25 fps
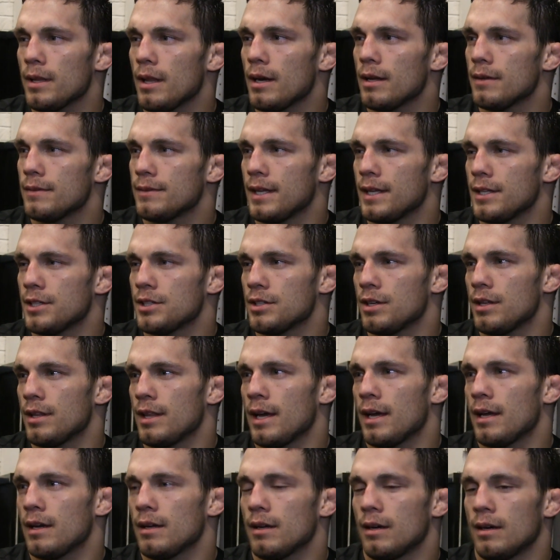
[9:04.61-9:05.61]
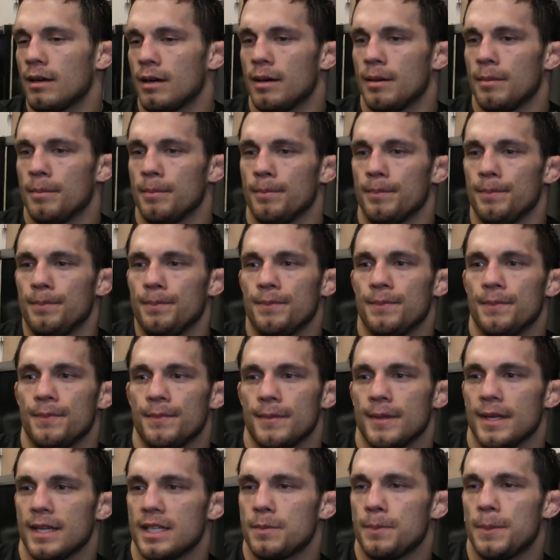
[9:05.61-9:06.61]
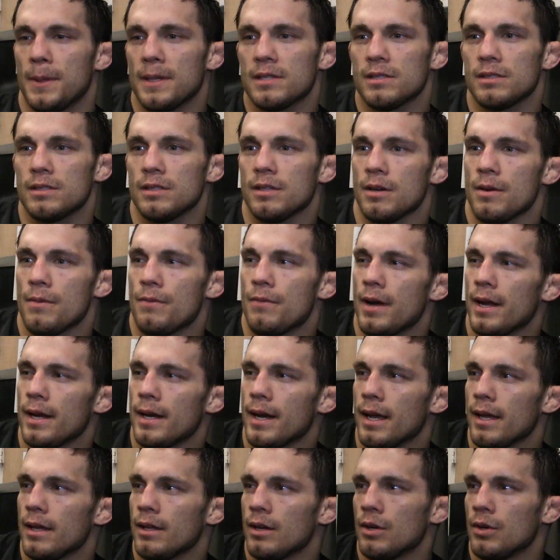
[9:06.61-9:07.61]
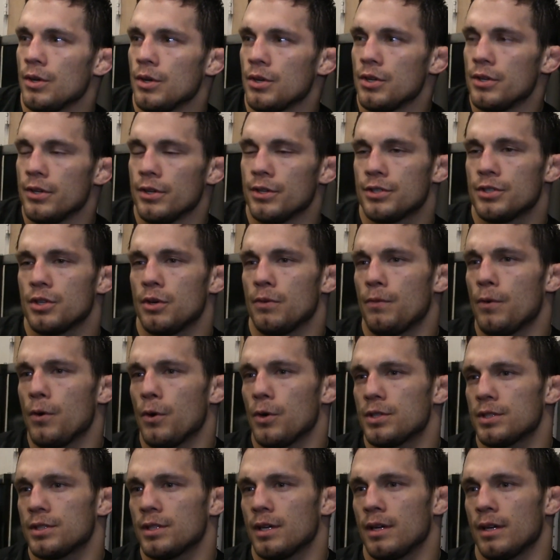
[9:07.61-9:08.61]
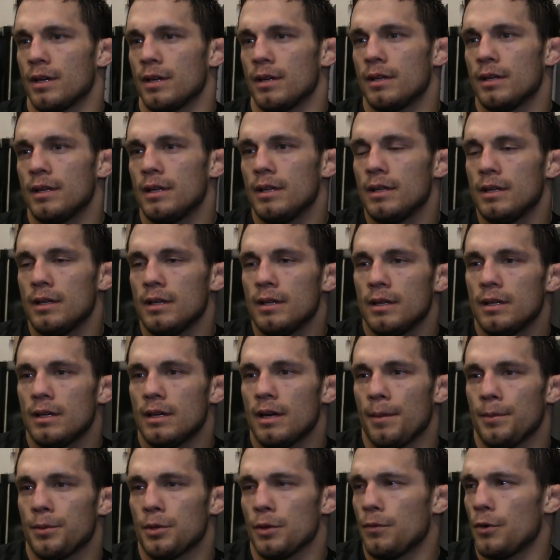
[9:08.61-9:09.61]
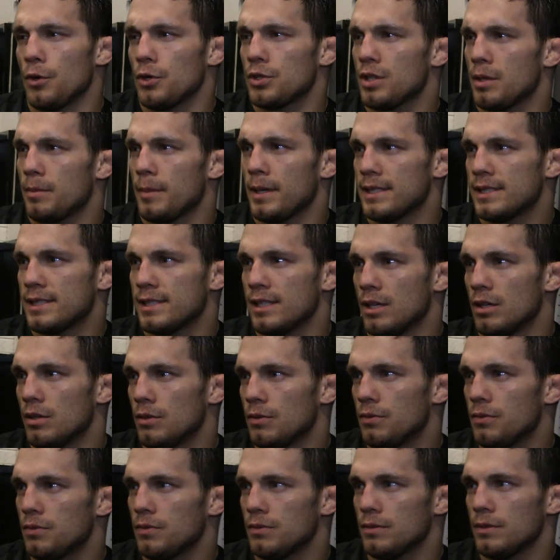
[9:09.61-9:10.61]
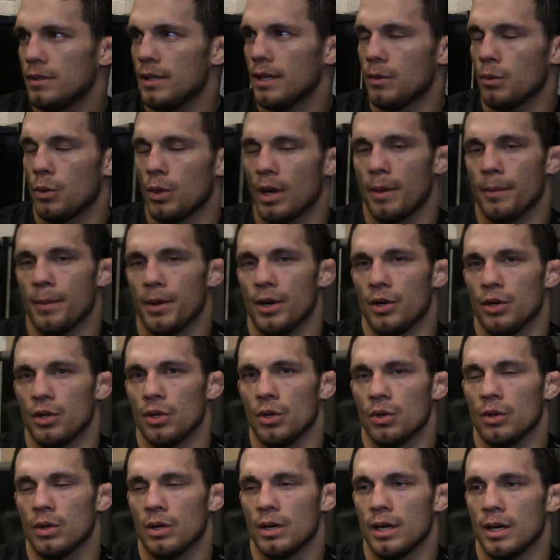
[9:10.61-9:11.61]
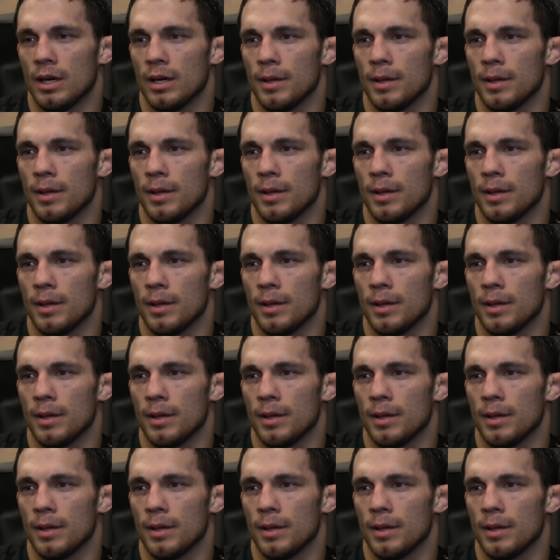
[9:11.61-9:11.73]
a lot of attention to that, especially on fight night. I'm so focused on myself and what I'm going to do.